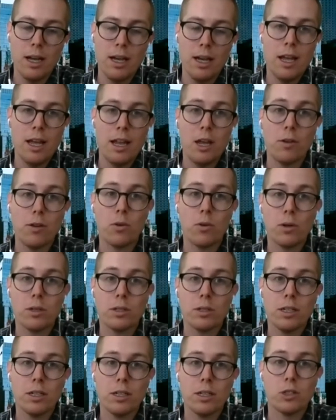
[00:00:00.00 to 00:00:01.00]
Now, of
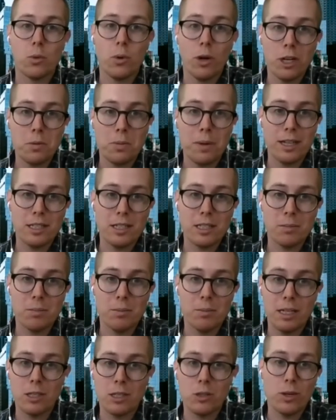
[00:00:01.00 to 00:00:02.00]
course,
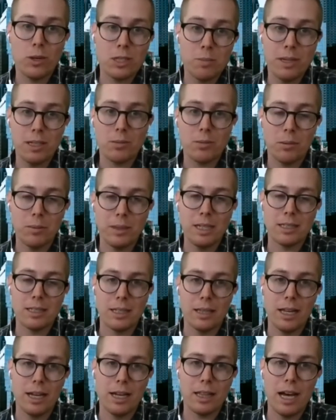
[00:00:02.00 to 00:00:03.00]
Squarespace probably
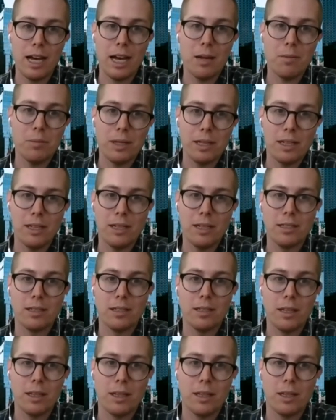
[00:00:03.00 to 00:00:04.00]
doesn't like that
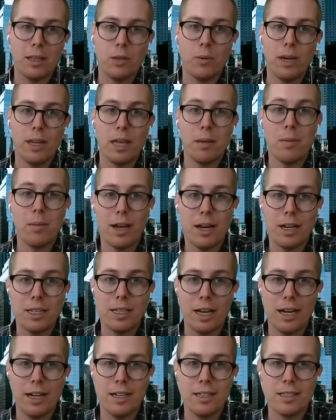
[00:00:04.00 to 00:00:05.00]
because the way they
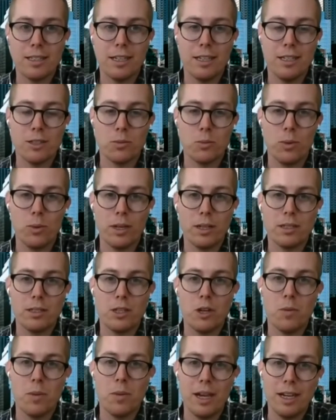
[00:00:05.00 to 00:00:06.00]
monetize is with
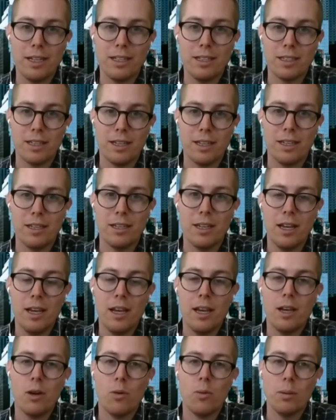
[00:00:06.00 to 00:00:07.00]
domains and
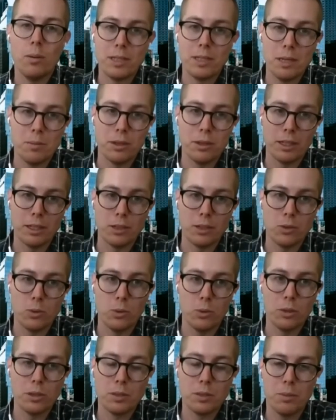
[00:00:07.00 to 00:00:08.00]
website building
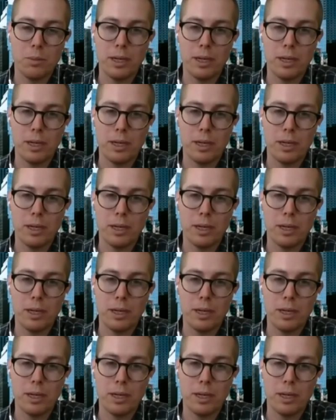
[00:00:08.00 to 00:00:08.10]
tools.